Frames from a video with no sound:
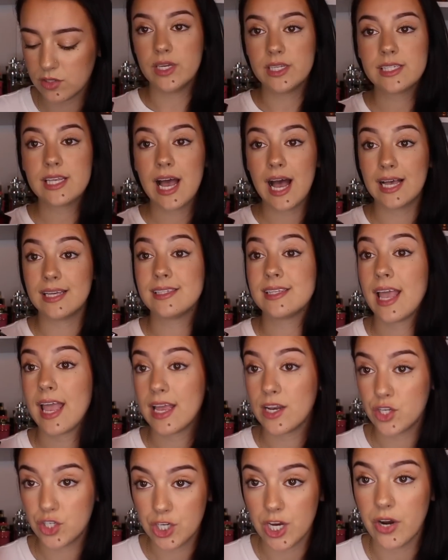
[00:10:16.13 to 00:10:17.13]
This has
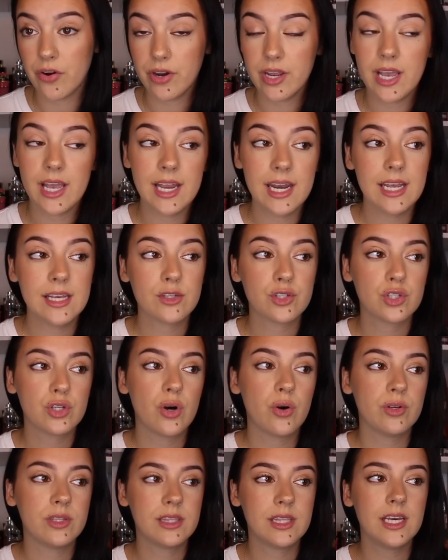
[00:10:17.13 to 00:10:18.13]
cherry in it,
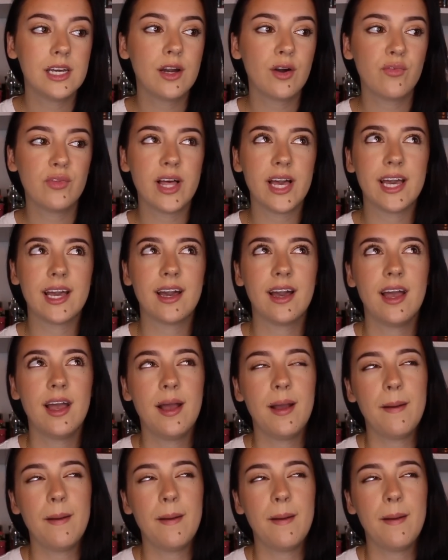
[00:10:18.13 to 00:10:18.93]
so think of like